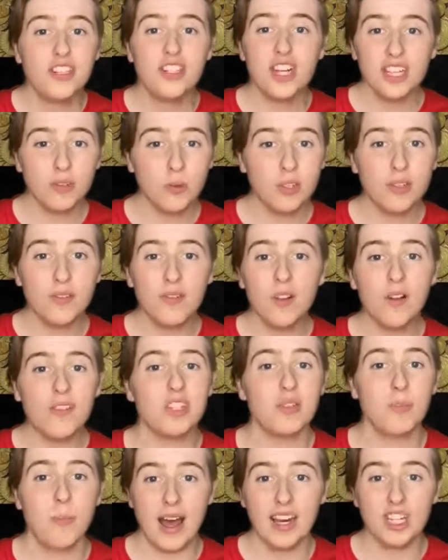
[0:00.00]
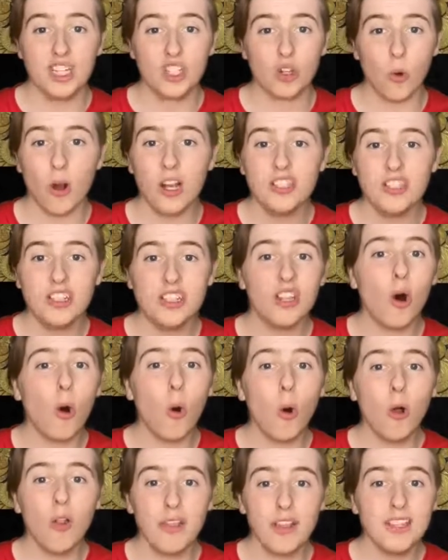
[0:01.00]
chest was full of Spanish coins and the
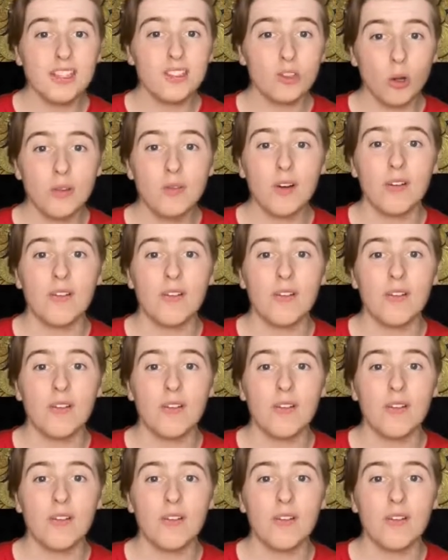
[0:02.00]
whole thing sold for